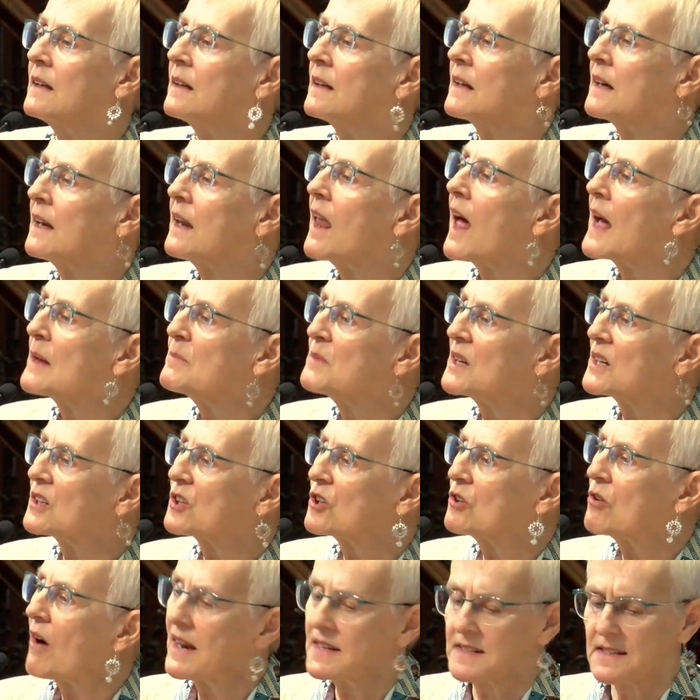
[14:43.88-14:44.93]
climate
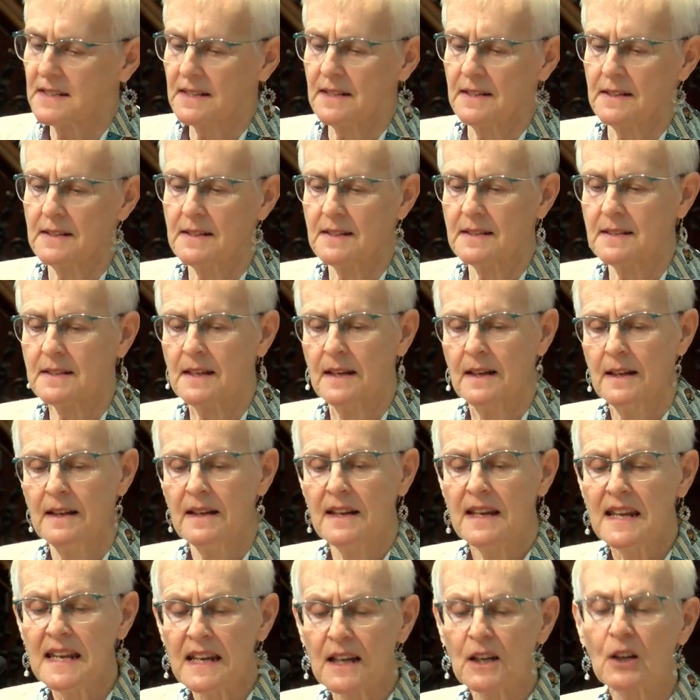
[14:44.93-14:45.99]
crisis,
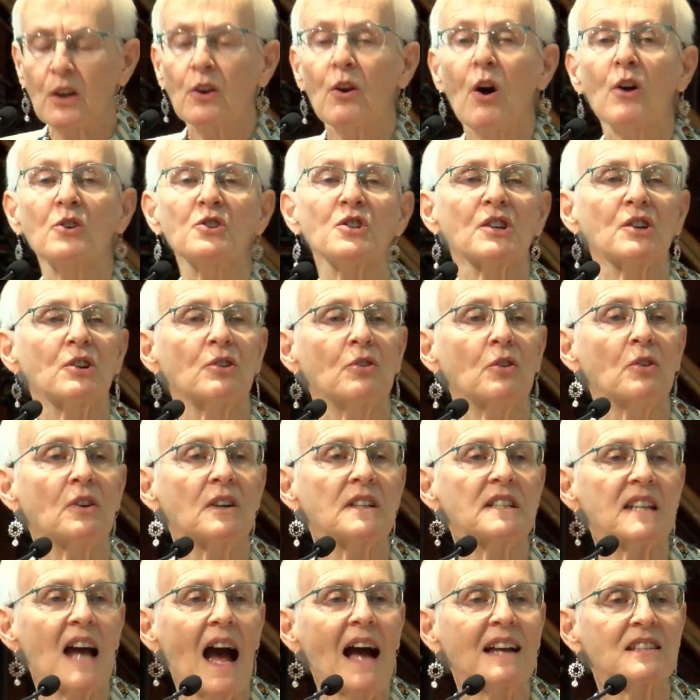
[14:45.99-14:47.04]
ecological
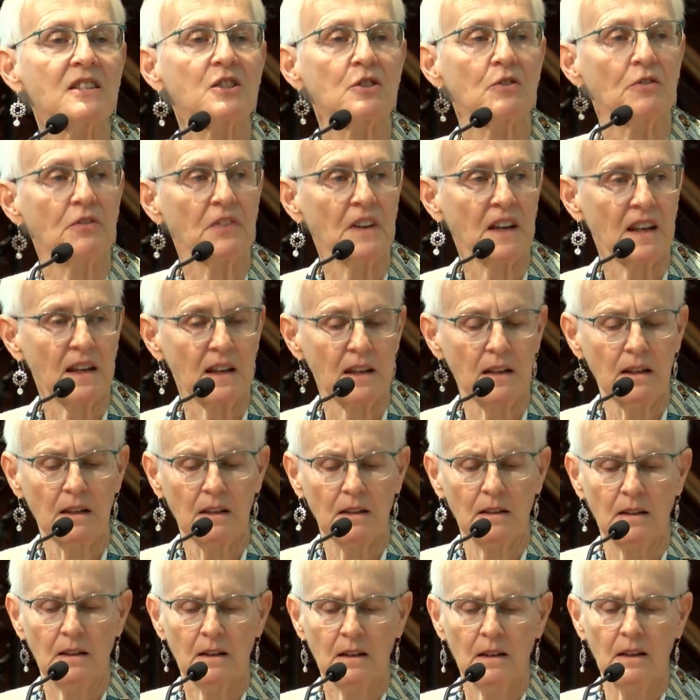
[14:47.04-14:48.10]
catastrophe,
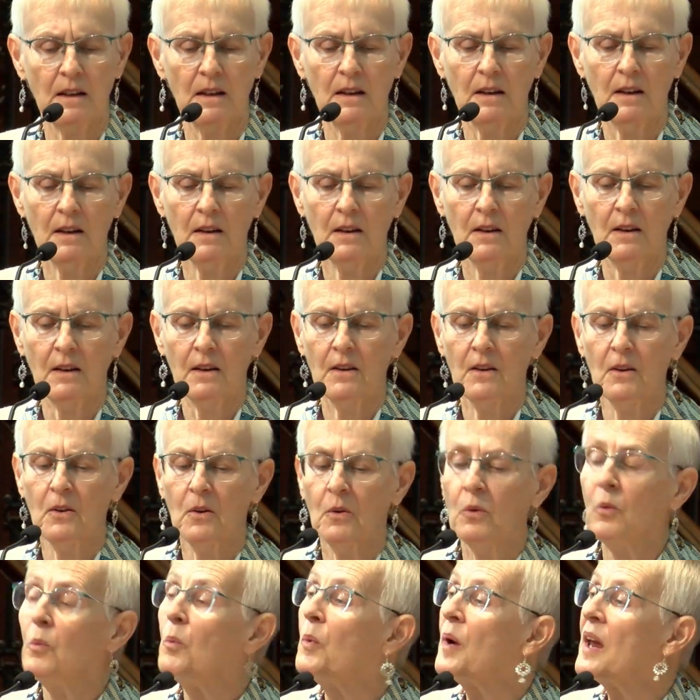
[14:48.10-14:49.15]

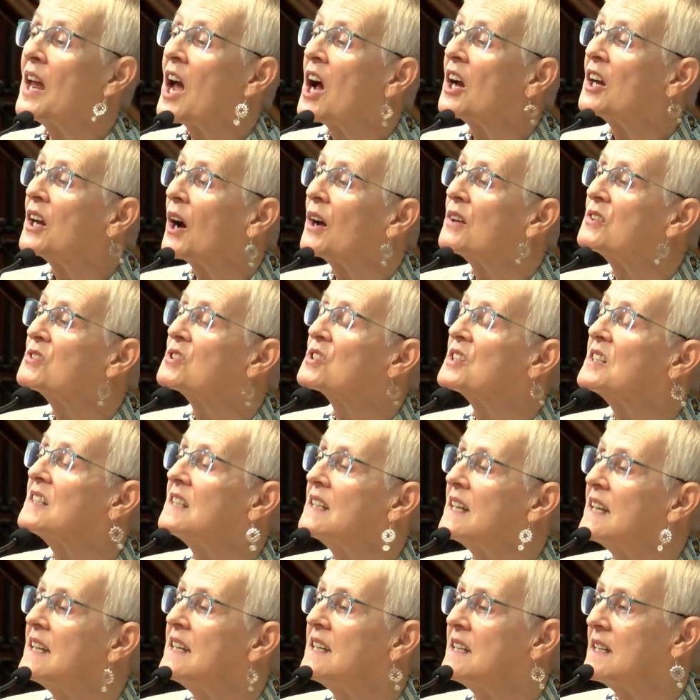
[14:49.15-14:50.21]
we are going to
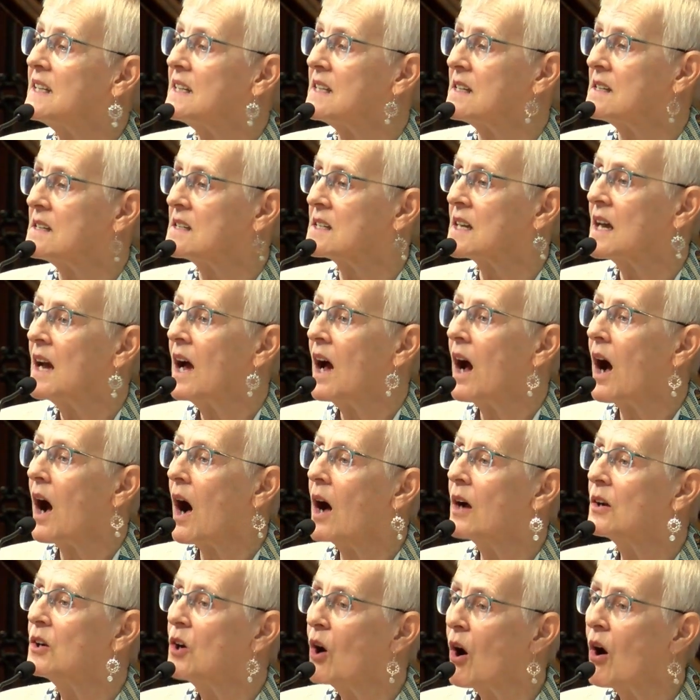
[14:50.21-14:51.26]
need
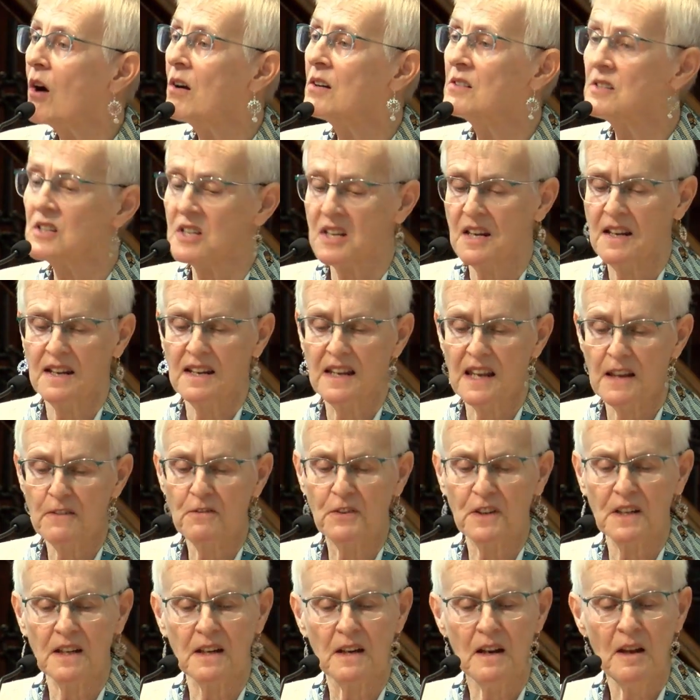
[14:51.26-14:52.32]
our
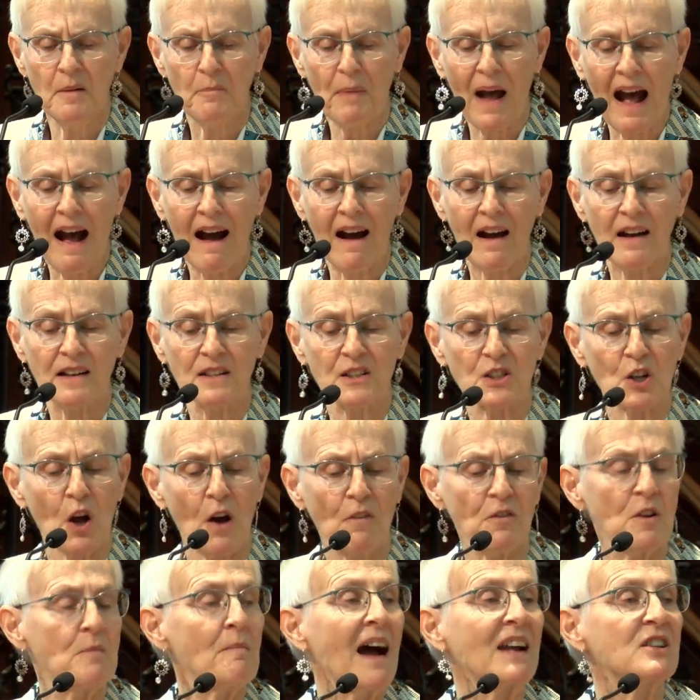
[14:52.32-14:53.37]
God-given powers of
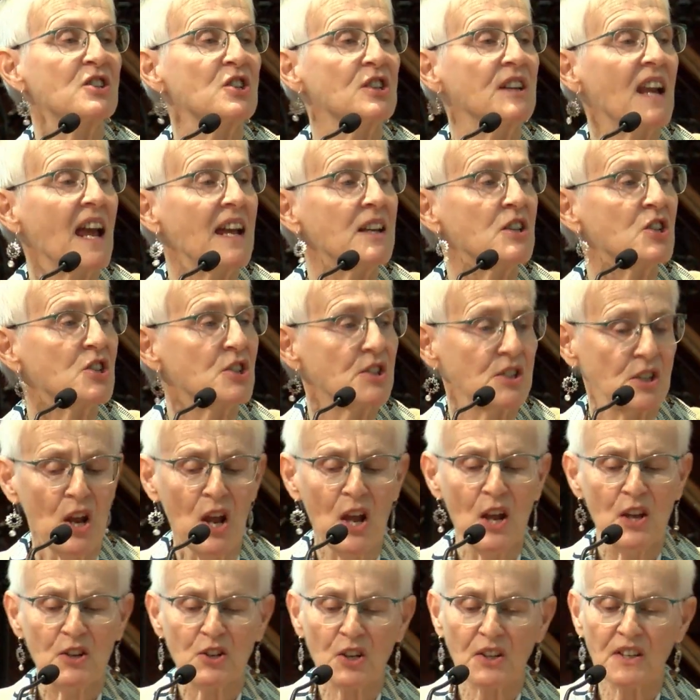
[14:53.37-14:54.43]
imagination
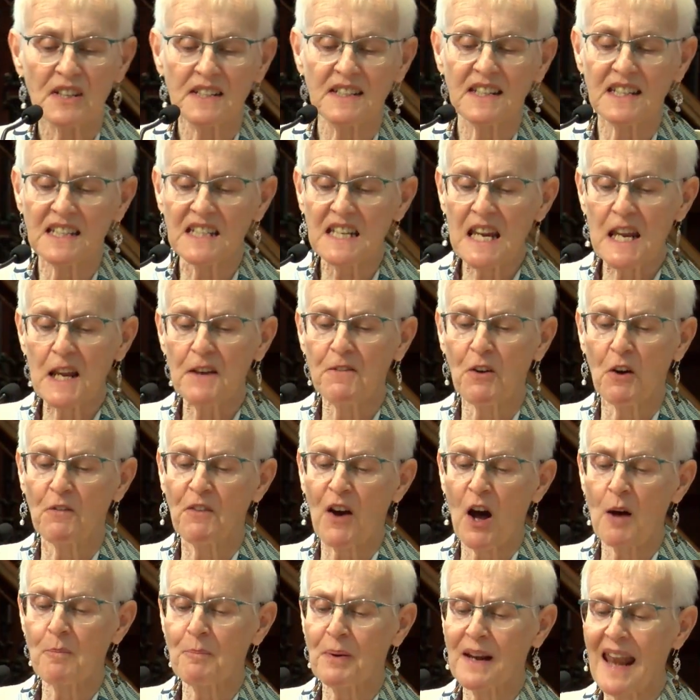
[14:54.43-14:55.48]
to conceive of
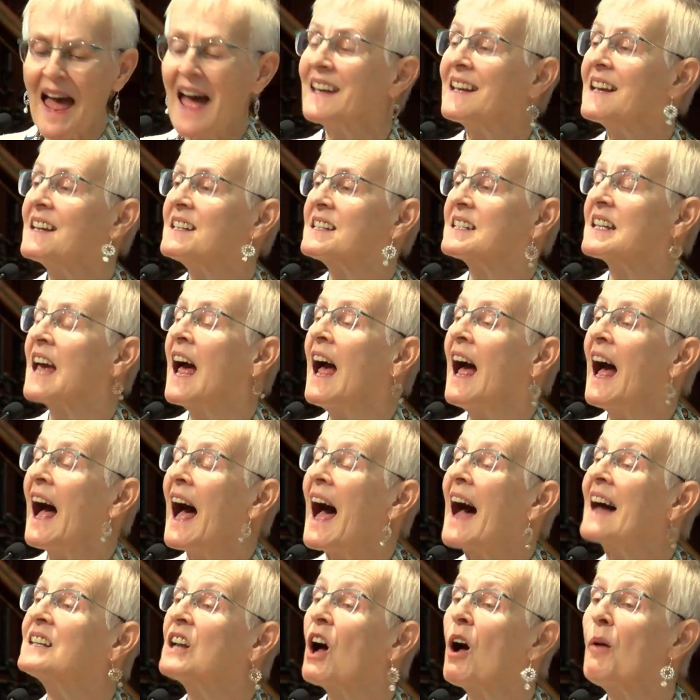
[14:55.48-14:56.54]
our planet
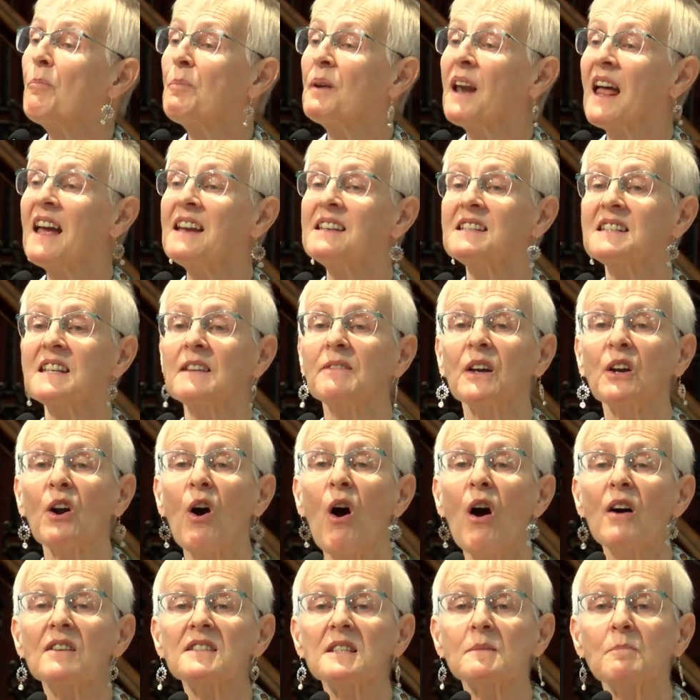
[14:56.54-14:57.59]
and our place in the
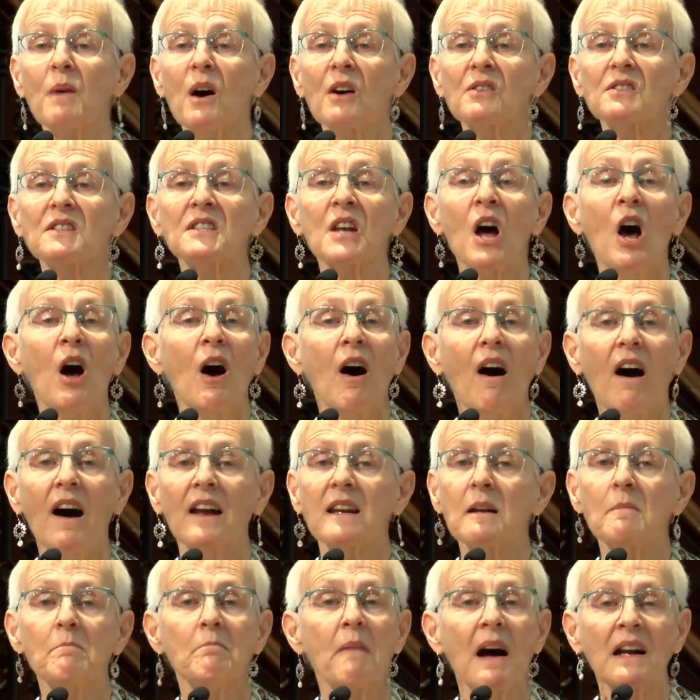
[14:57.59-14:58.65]
cosmos on
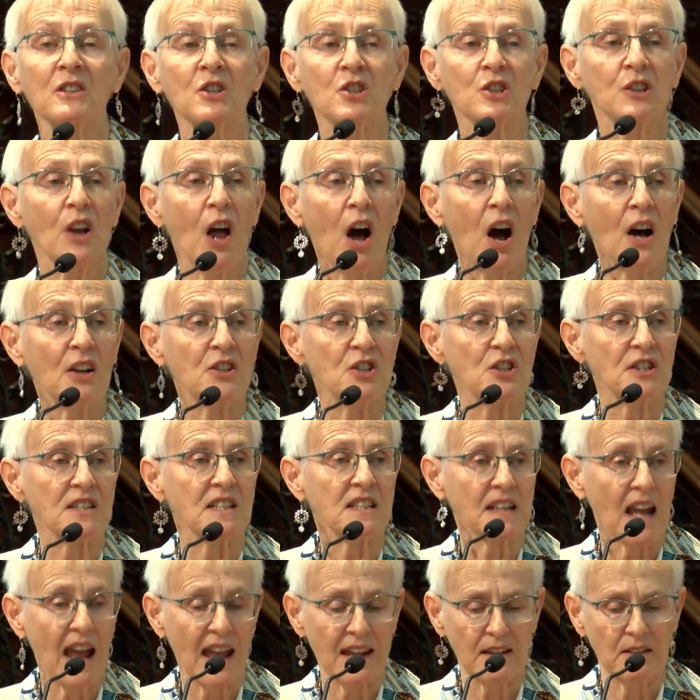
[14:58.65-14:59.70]
a much larger
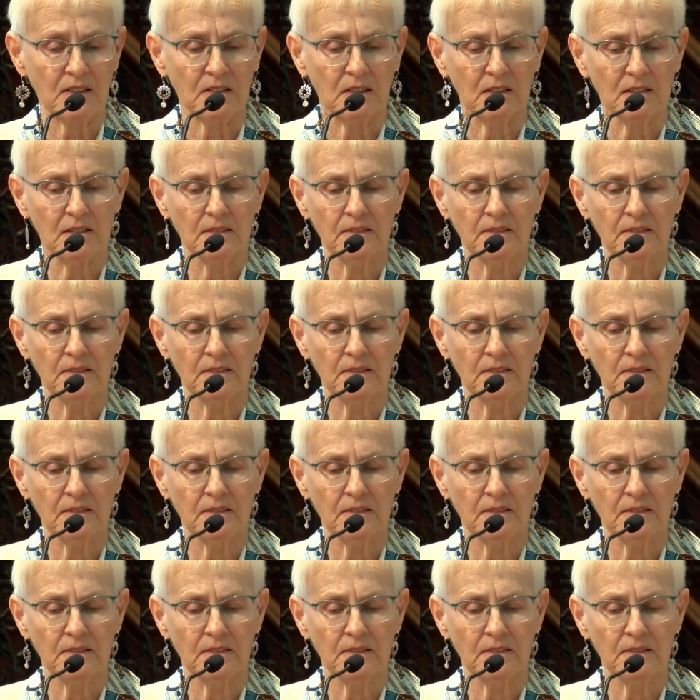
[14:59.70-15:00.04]
scale.